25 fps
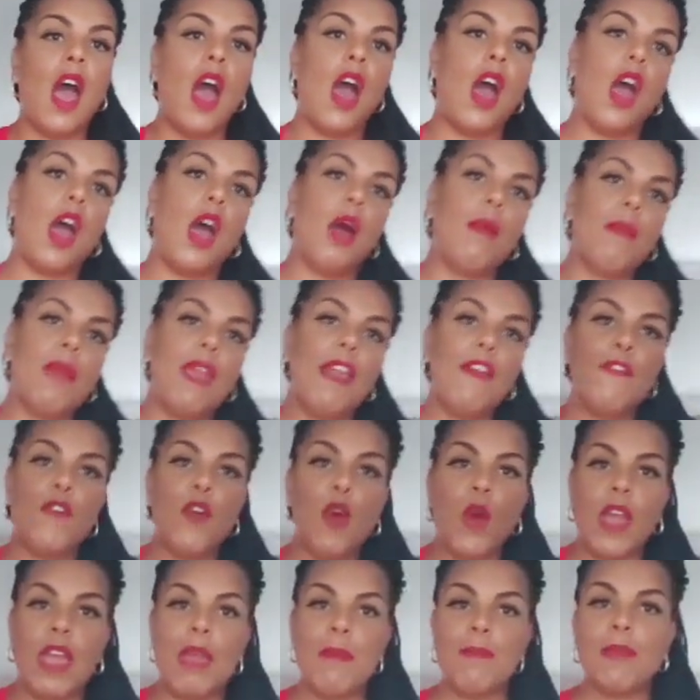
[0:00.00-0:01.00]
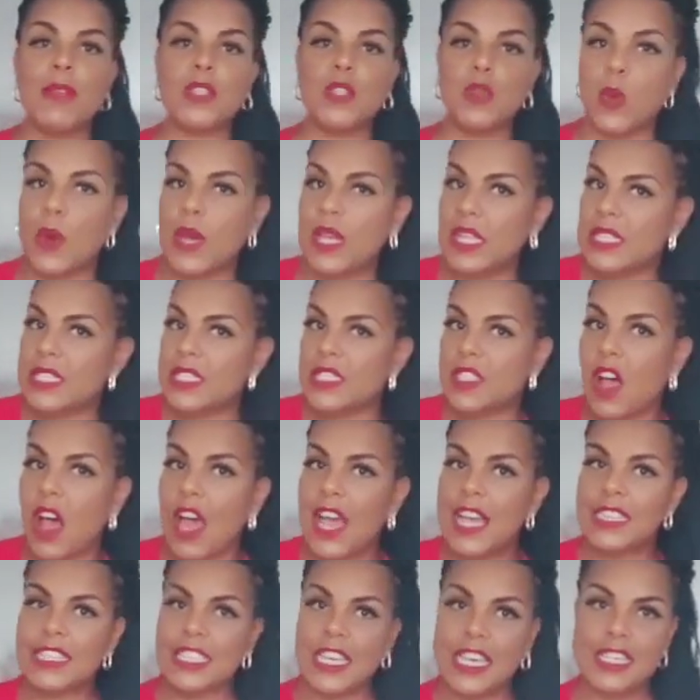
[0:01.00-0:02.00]
If you're in between
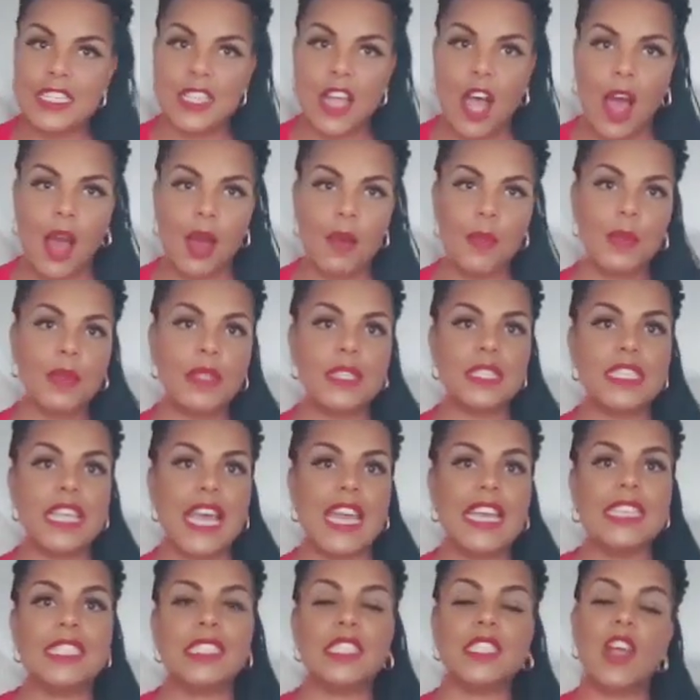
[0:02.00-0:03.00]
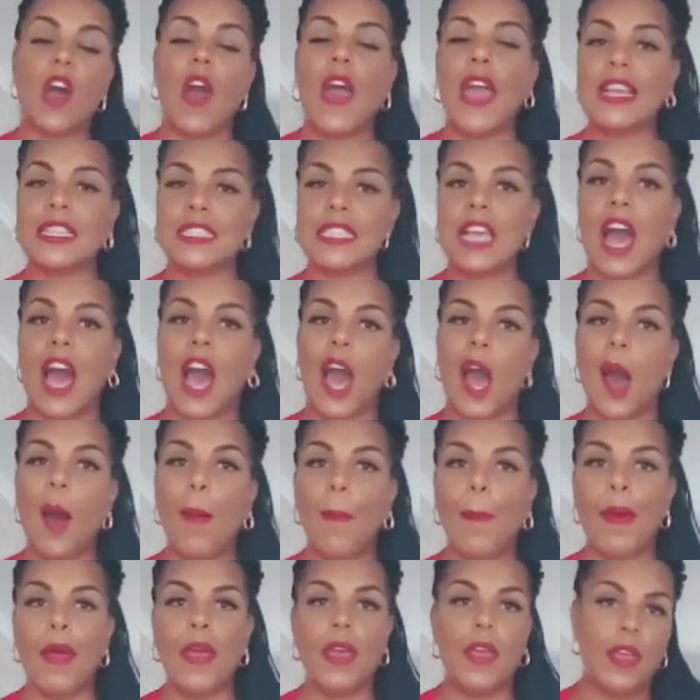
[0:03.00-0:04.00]
sizes, I would say size
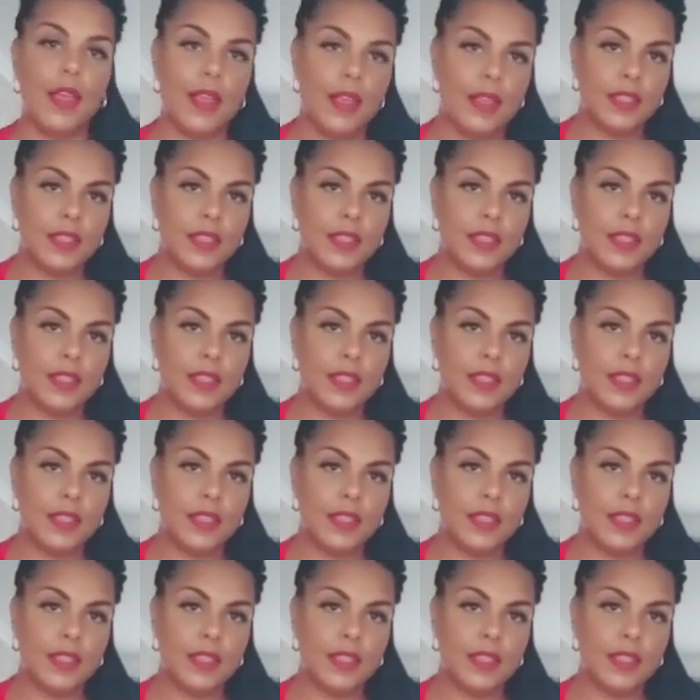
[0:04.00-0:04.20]
up.